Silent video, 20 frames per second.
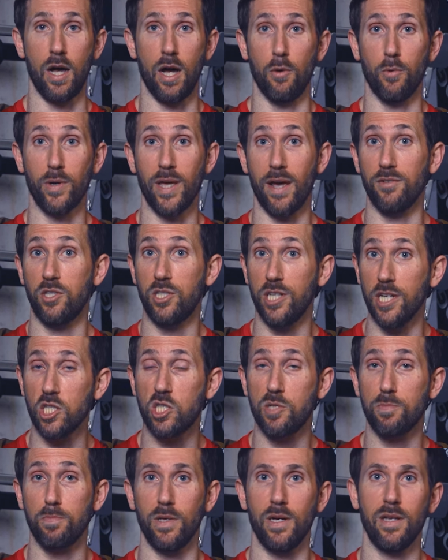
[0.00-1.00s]
we have shin
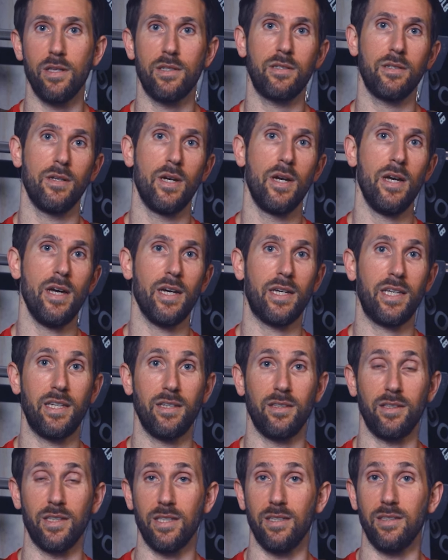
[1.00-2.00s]
splints,
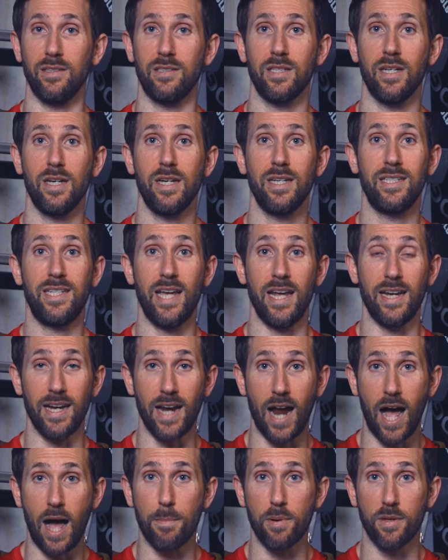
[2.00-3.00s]
Achilles
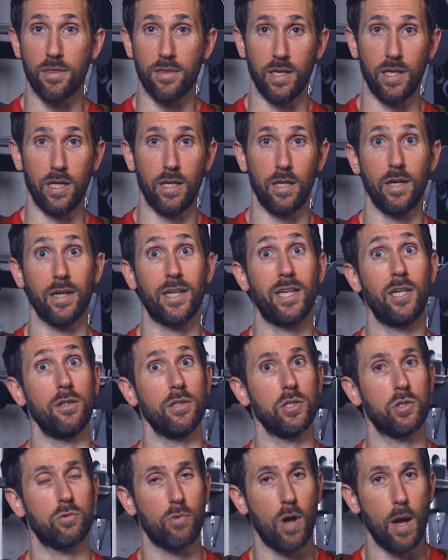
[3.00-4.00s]
tendinopathy,
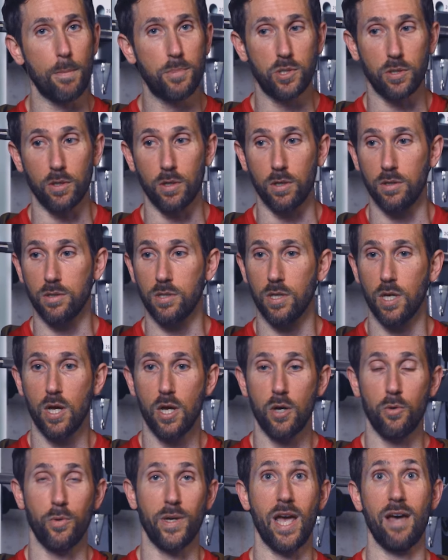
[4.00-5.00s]
Achilles ruptures,
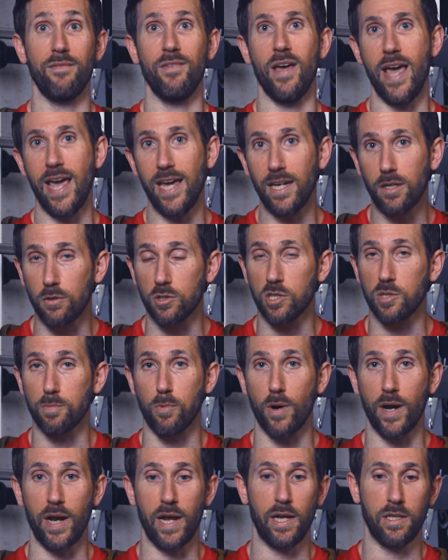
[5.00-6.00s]
we have ankle
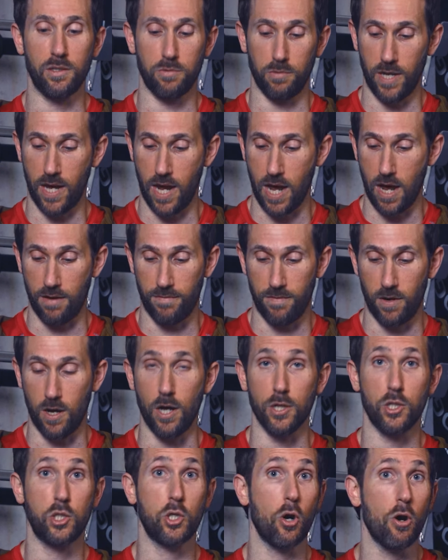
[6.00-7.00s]
sprains, we
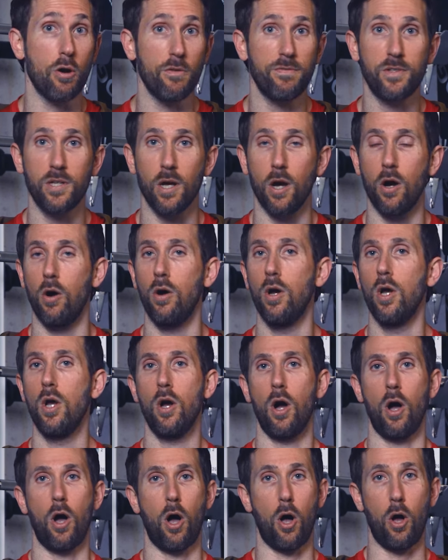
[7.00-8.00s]
have turf toe,
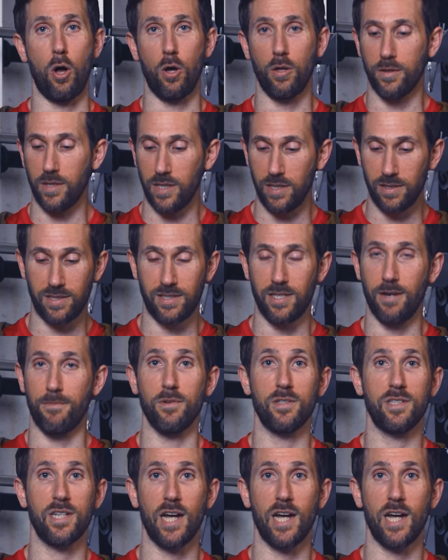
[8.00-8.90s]
all these different